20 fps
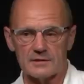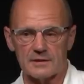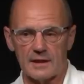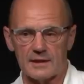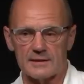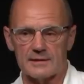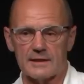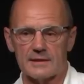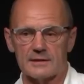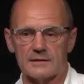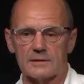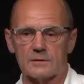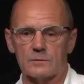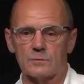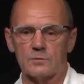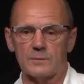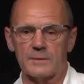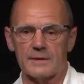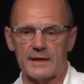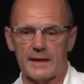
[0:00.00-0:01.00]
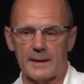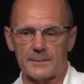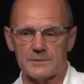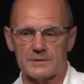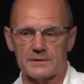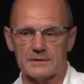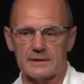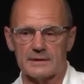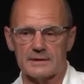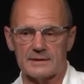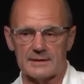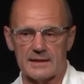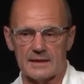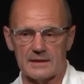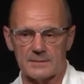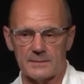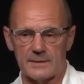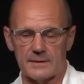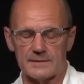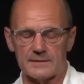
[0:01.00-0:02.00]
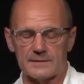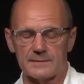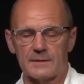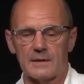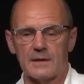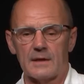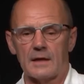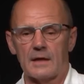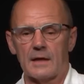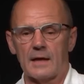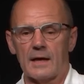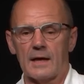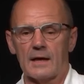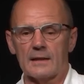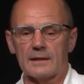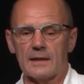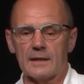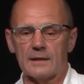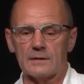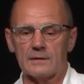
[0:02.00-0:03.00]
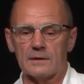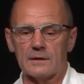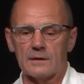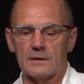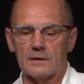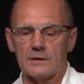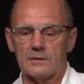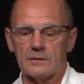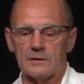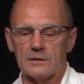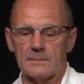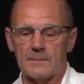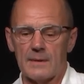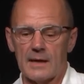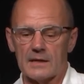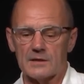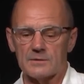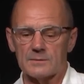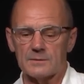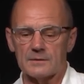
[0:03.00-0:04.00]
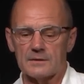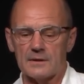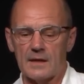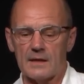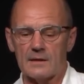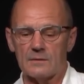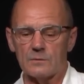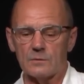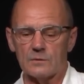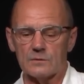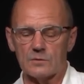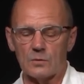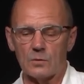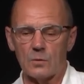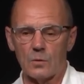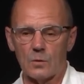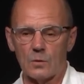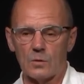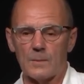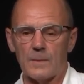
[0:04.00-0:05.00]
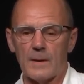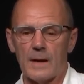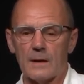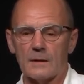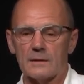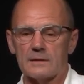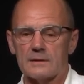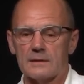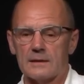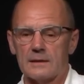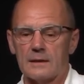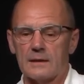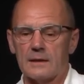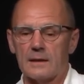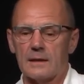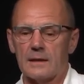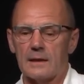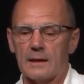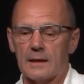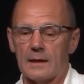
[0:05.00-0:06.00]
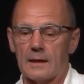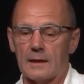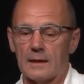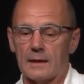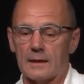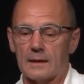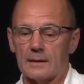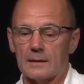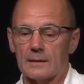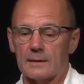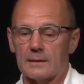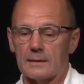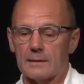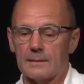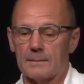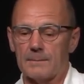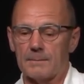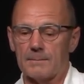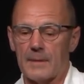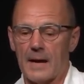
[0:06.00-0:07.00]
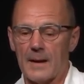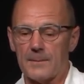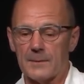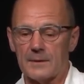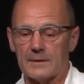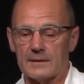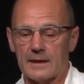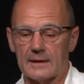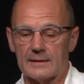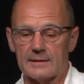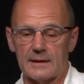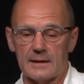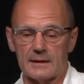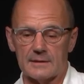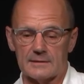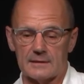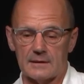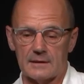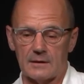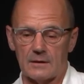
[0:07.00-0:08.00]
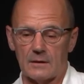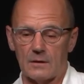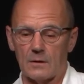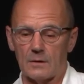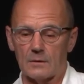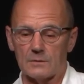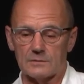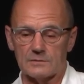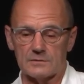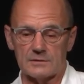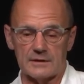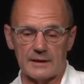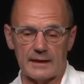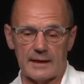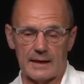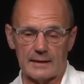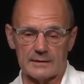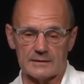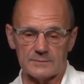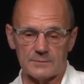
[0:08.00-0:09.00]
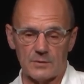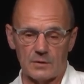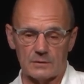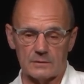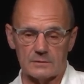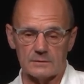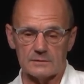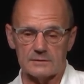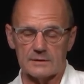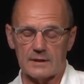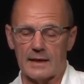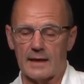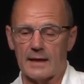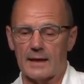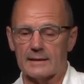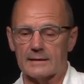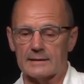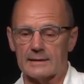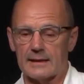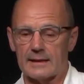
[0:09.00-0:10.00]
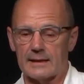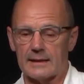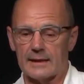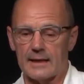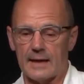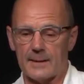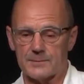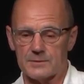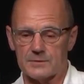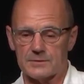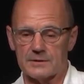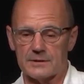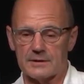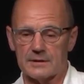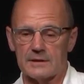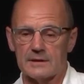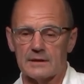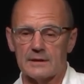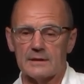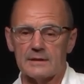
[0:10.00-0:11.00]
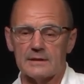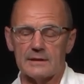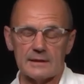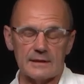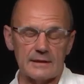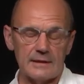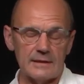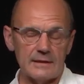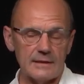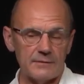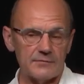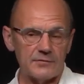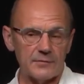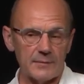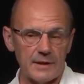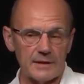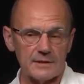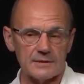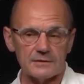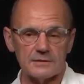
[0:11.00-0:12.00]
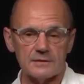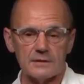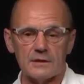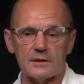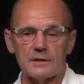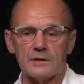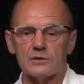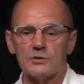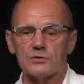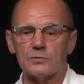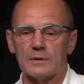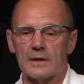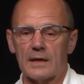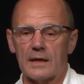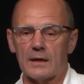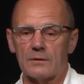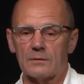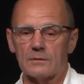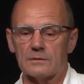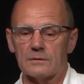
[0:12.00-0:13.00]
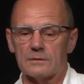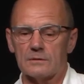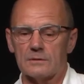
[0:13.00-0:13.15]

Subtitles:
of that data would be captured in a database. And then the management then was all about mapping that data onto the Atlas models and capturing the key information to allow